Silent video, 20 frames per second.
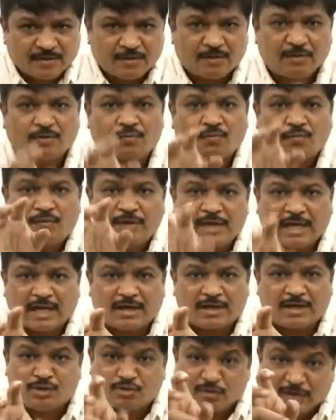We are
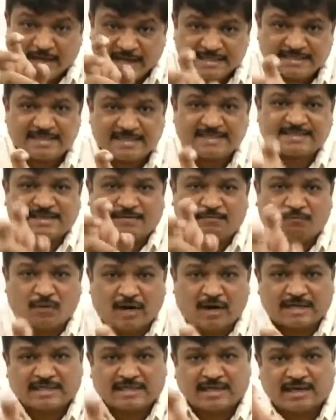utilizing some
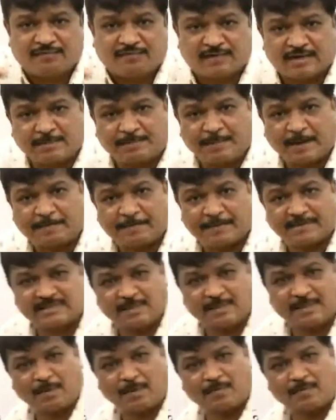water for the purpose of
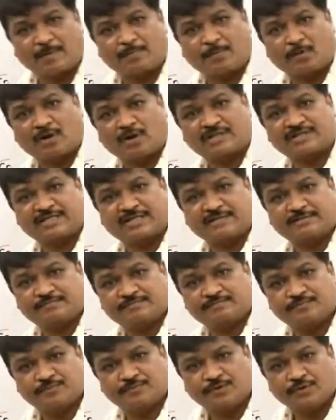power production.
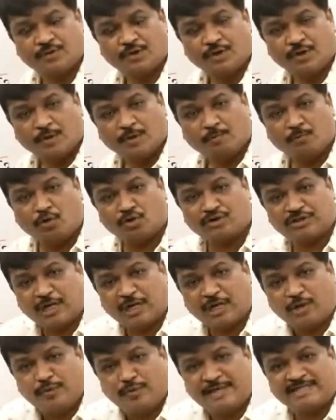Both are
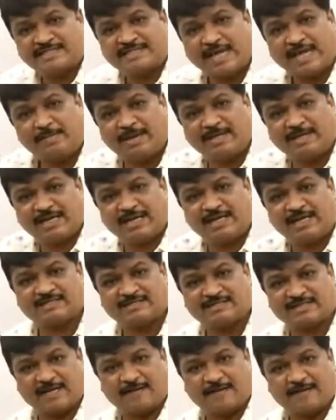doing
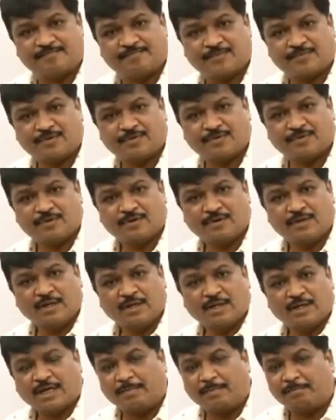simultaneously.
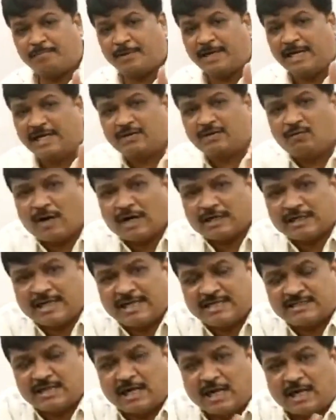Complete water is
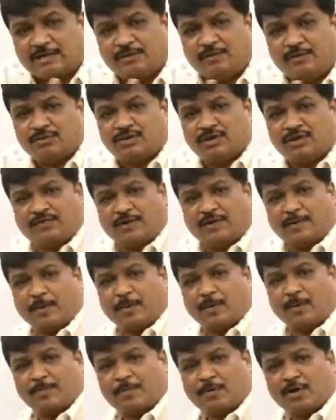not used for
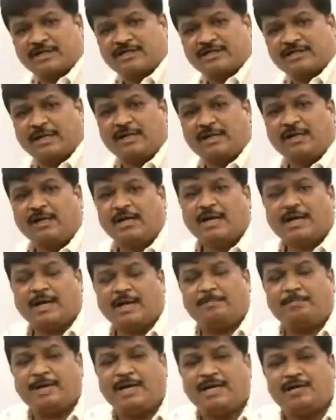power production.
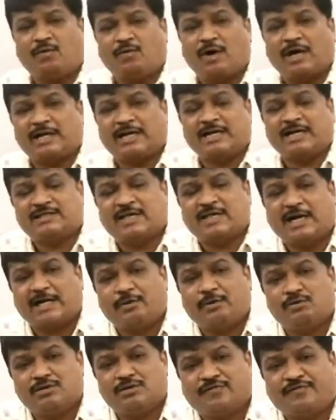Complete water is not
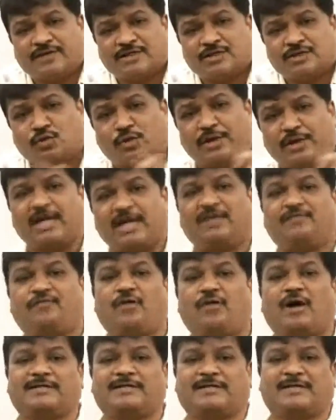used for storing of
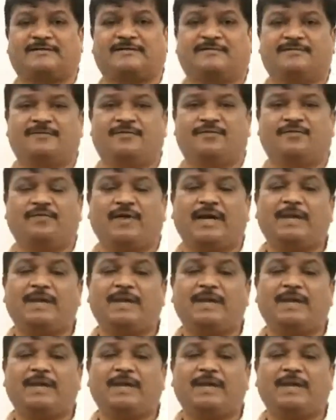water. Why?